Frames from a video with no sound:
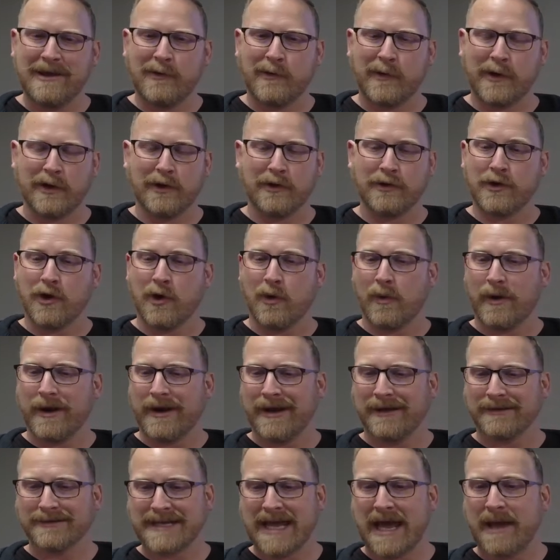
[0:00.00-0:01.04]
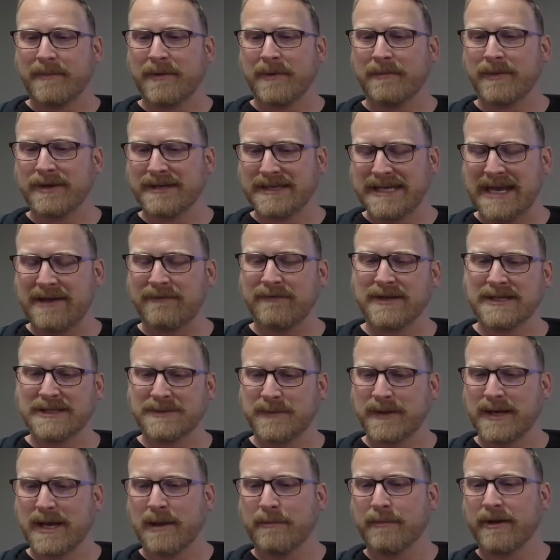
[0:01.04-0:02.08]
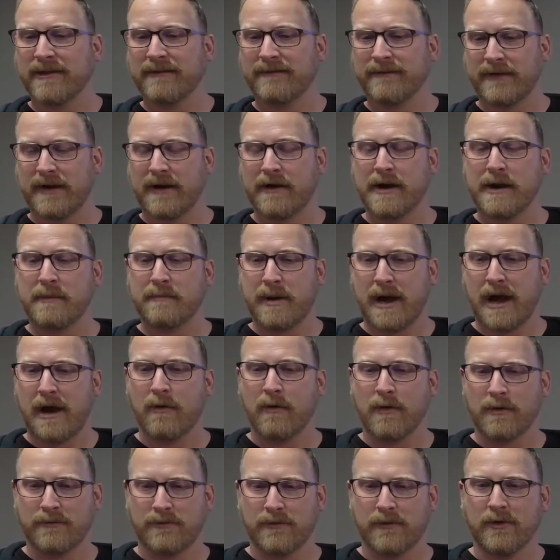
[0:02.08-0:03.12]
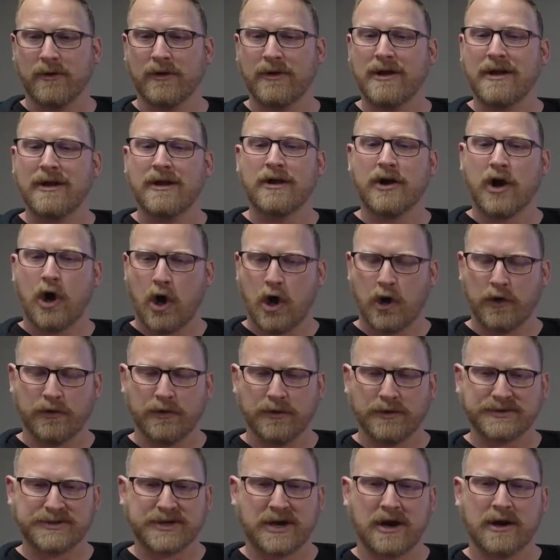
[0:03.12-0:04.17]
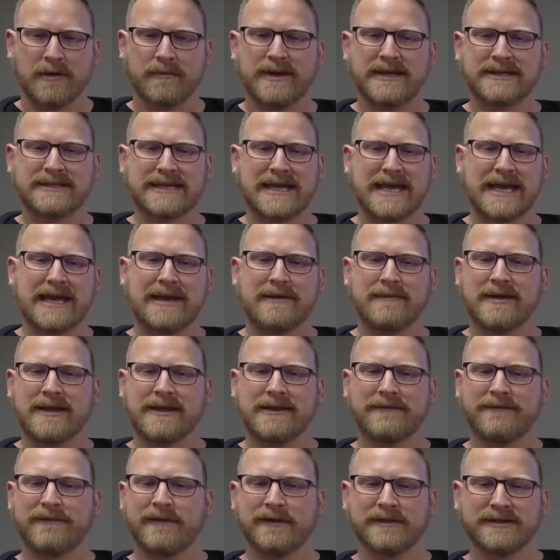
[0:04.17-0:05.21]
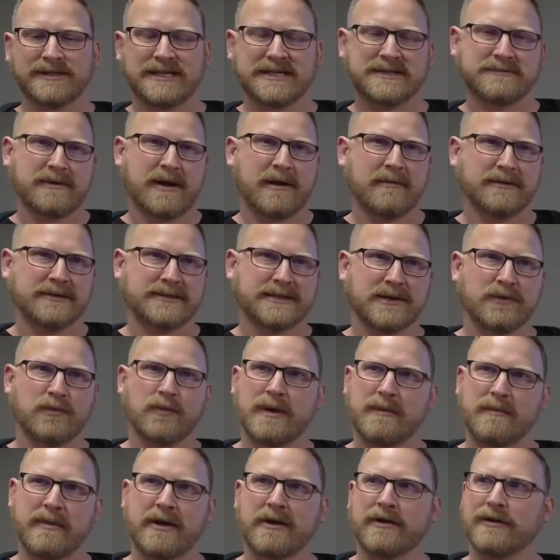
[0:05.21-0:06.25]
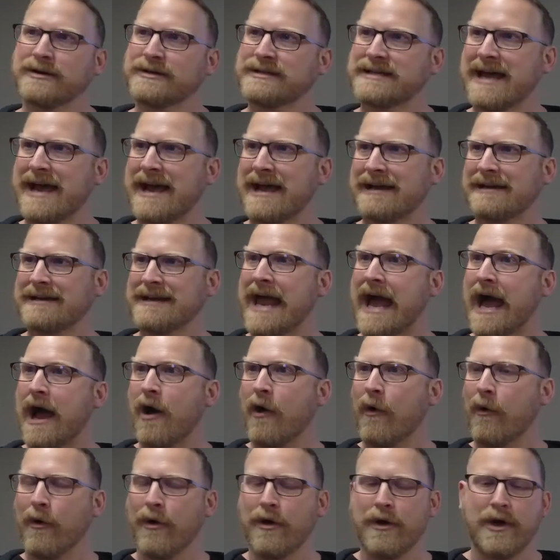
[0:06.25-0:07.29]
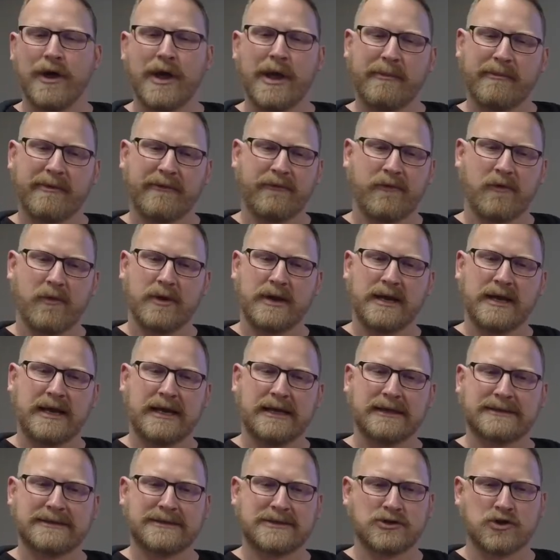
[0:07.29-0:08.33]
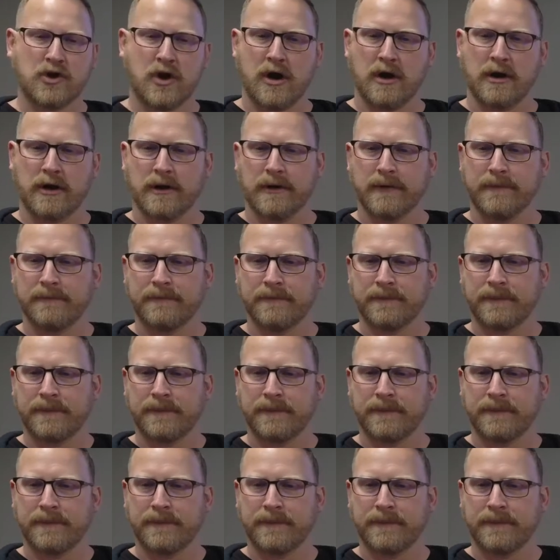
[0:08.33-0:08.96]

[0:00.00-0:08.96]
We don't know what else happened, but David is becoming very powerful. All those armies came, and the Philistines probably said, we better attack now before he gets stronger.